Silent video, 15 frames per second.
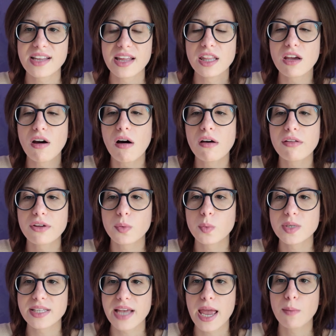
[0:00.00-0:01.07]
and the author
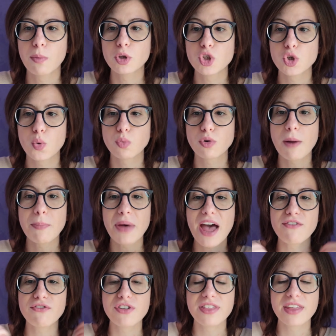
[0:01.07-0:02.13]
was able to wrap
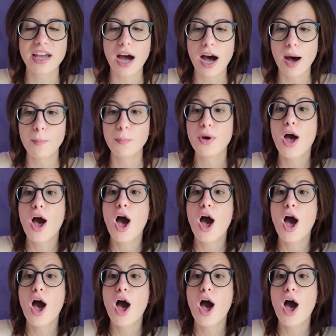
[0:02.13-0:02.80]
everything up